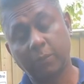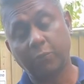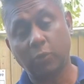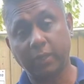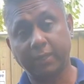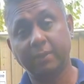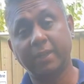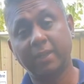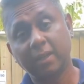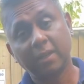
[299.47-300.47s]
faulty.
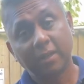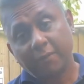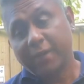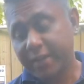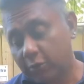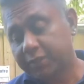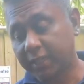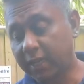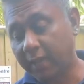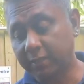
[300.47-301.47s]
Then when you see
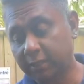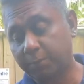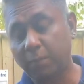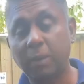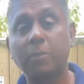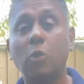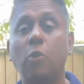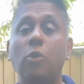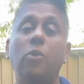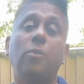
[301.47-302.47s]
like this problem,
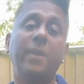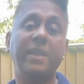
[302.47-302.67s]
oh, many